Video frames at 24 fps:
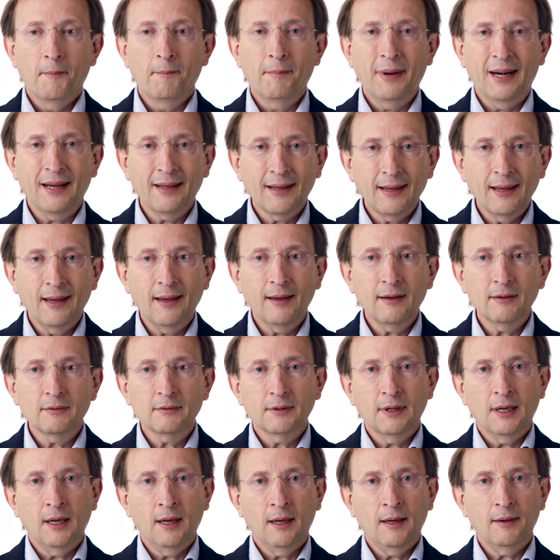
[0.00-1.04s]
But
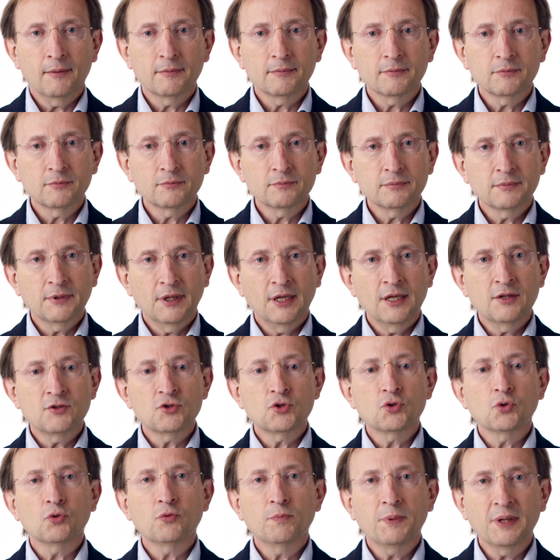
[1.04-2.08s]
again, it
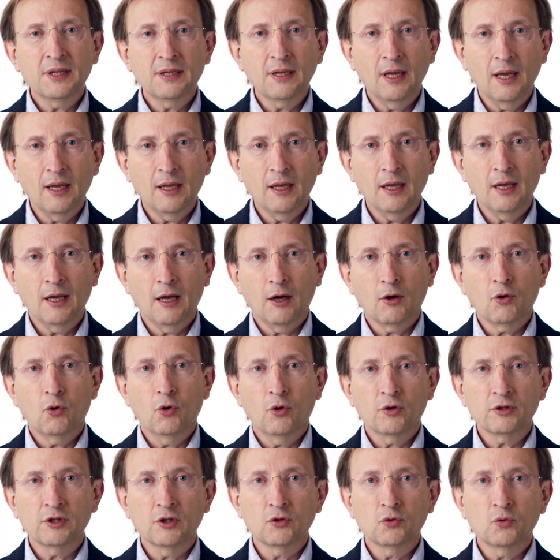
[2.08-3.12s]
should be taken
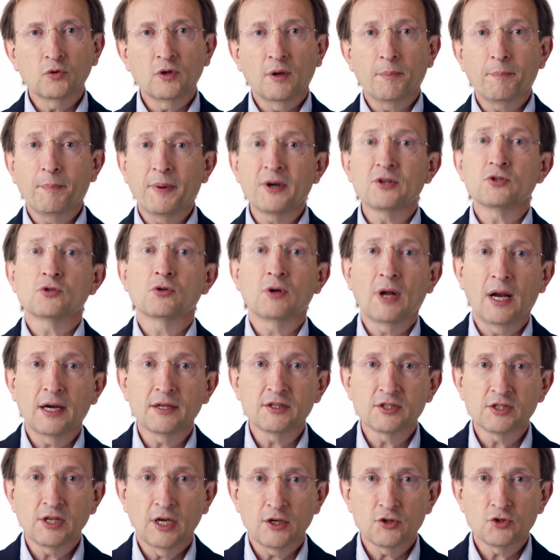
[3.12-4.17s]
according to the
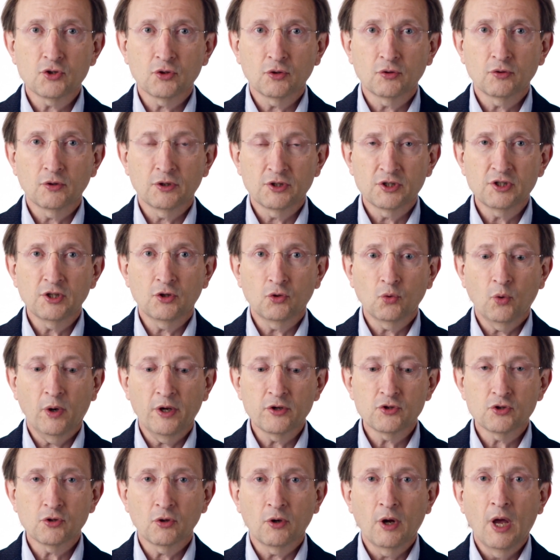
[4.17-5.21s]
personalization
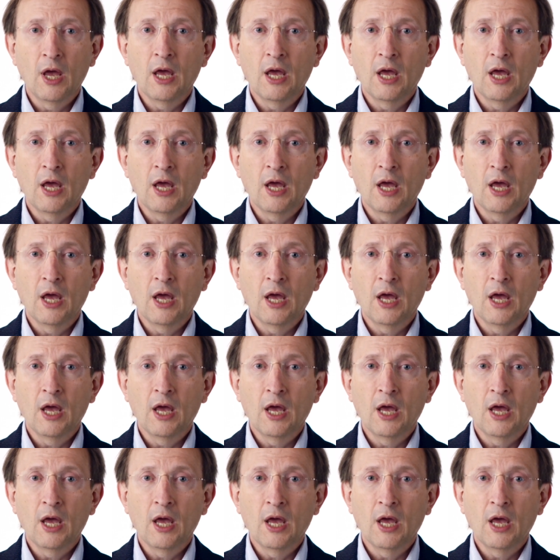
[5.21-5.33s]
situation.